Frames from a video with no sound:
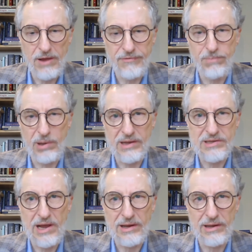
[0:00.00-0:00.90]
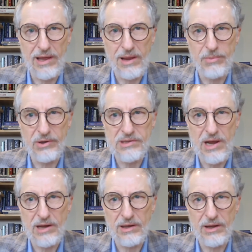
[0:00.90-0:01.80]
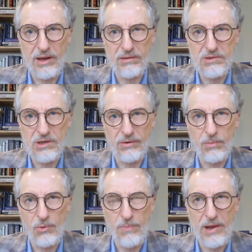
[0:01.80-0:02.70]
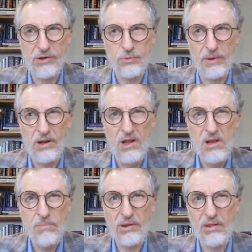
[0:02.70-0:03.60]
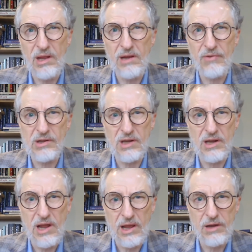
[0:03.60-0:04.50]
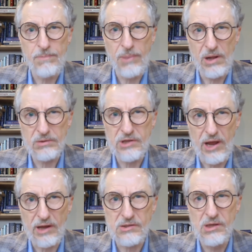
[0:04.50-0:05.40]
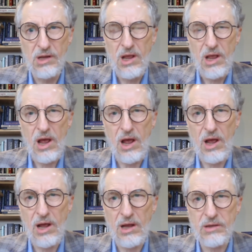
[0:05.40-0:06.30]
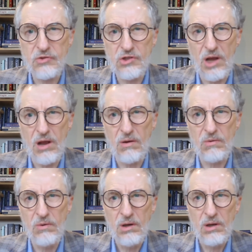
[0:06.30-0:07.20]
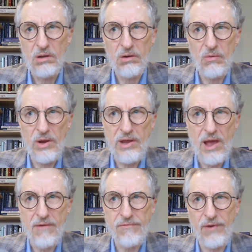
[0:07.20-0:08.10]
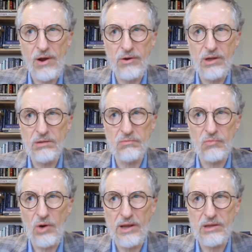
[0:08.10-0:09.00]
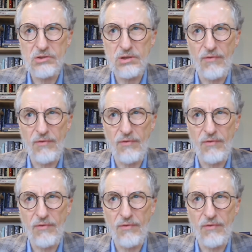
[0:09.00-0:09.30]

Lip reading: plus hard labour. It's hardly a terrible punishment. But think of it as a negative poll tax. So we have voting rates of